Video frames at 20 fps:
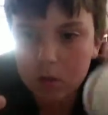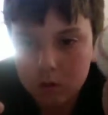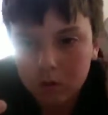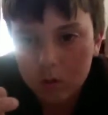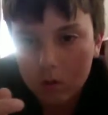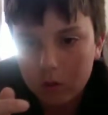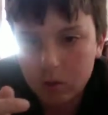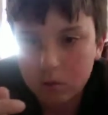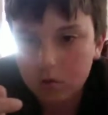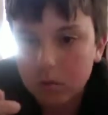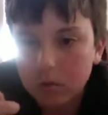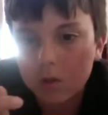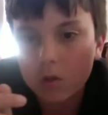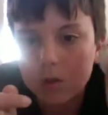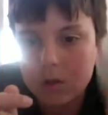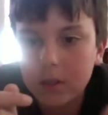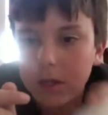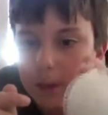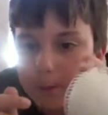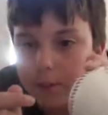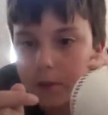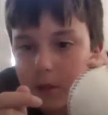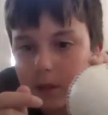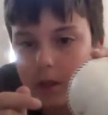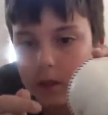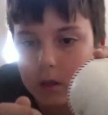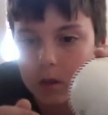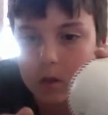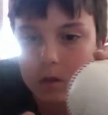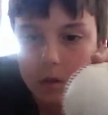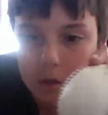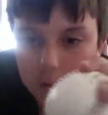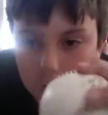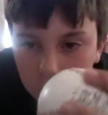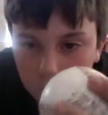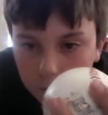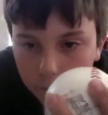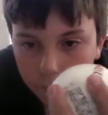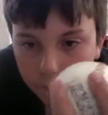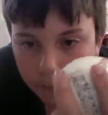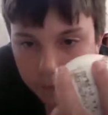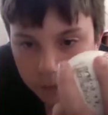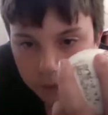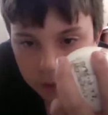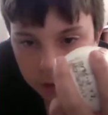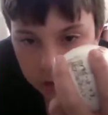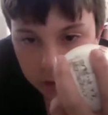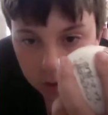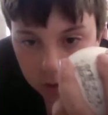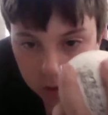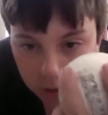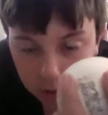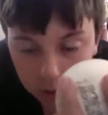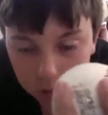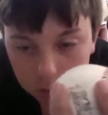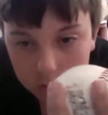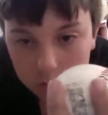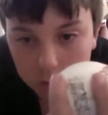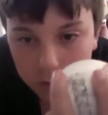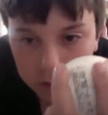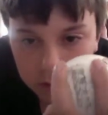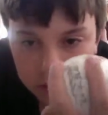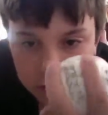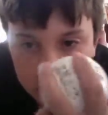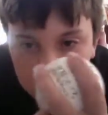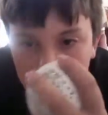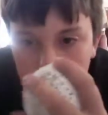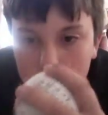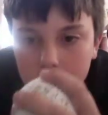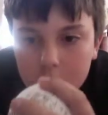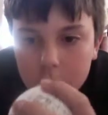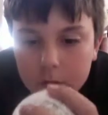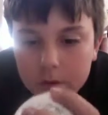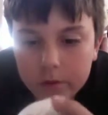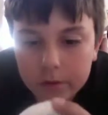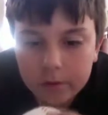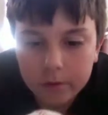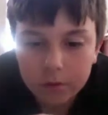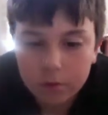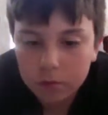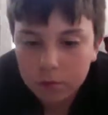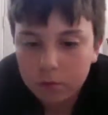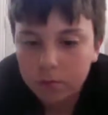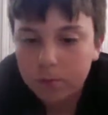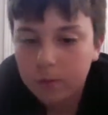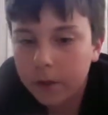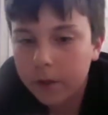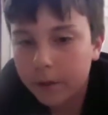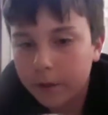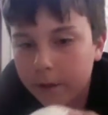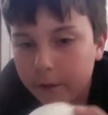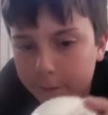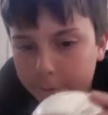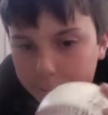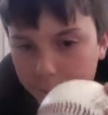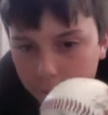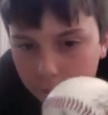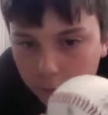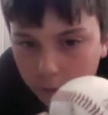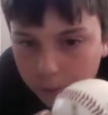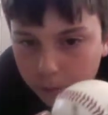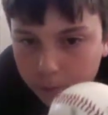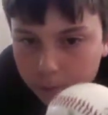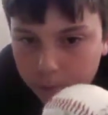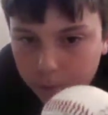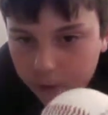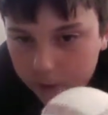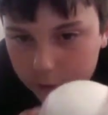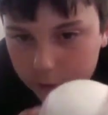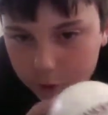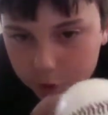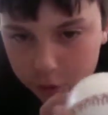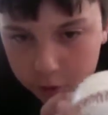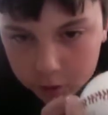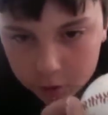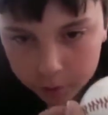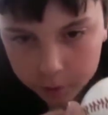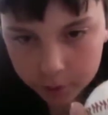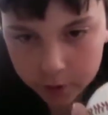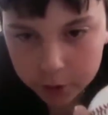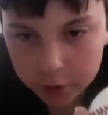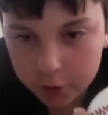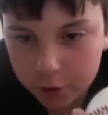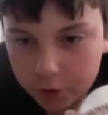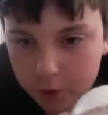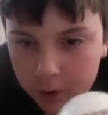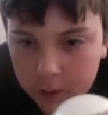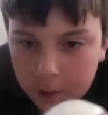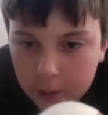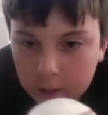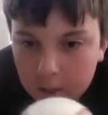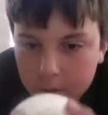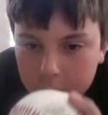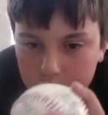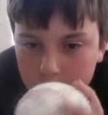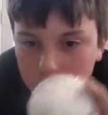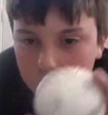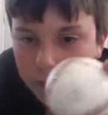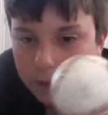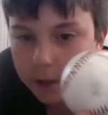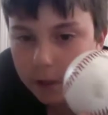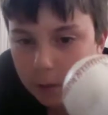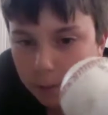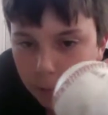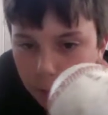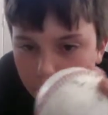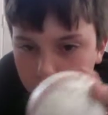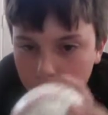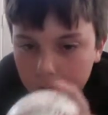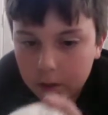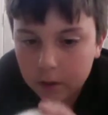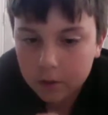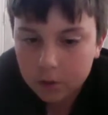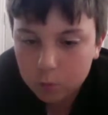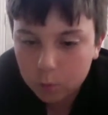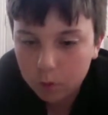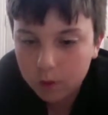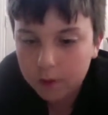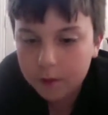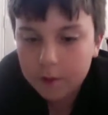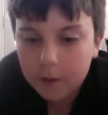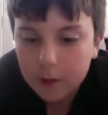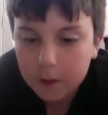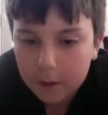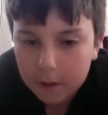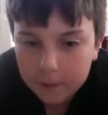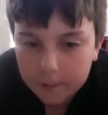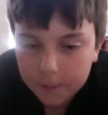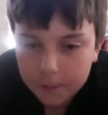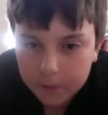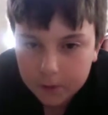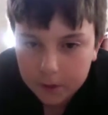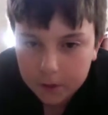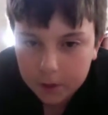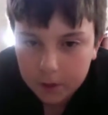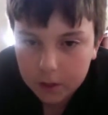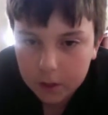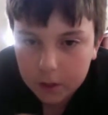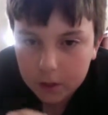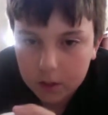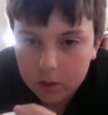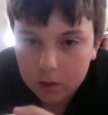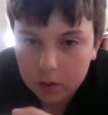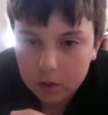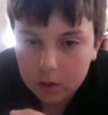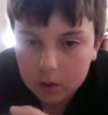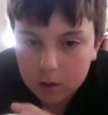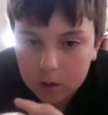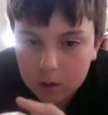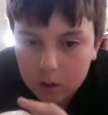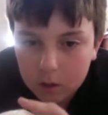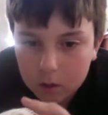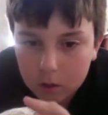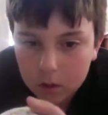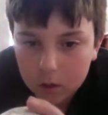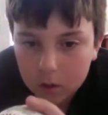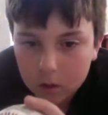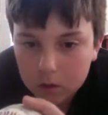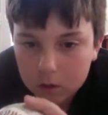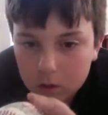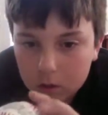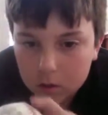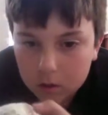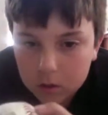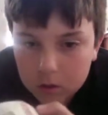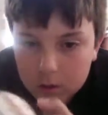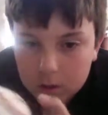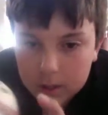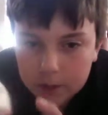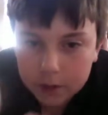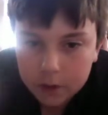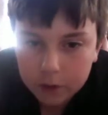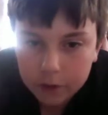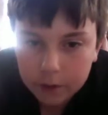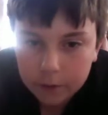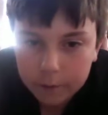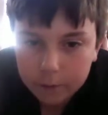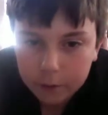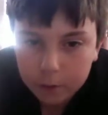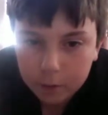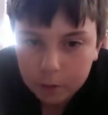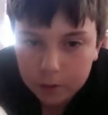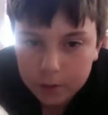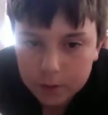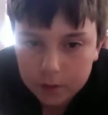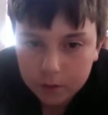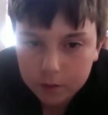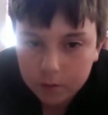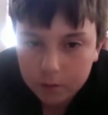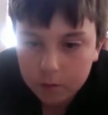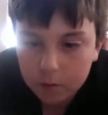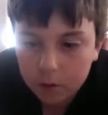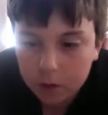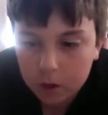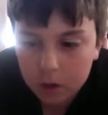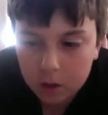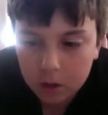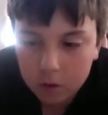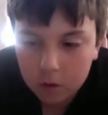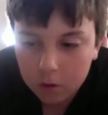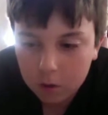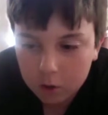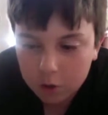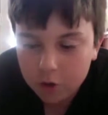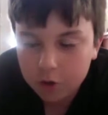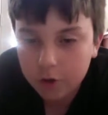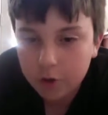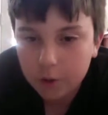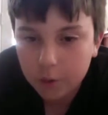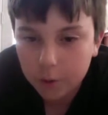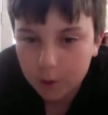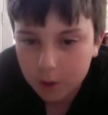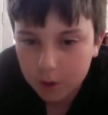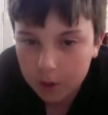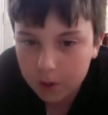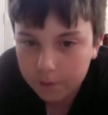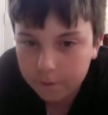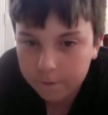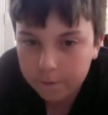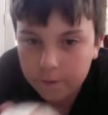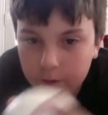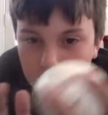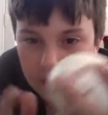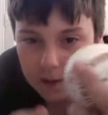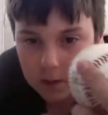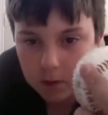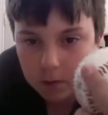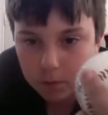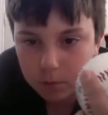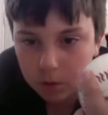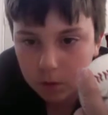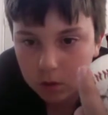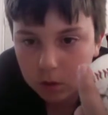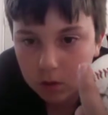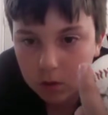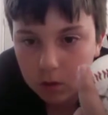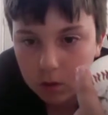and snap it down. So now on to my favorite pitch, the pitch that I strike out my batters with, the cutter. So there's actually a few ways to throw a cutter. I'll show you a cut fastball.